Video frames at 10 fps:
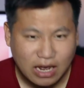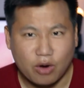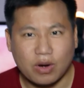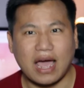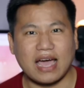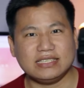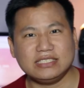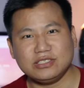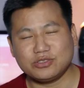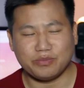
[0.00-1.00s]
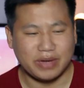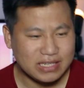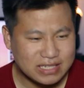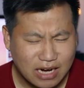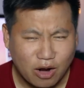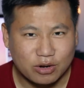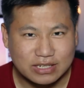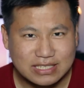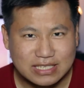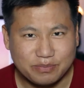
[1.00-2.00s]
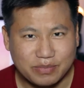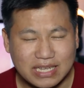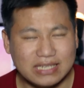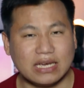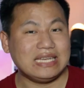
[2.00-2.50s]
our hygiene, to maintain our discipline,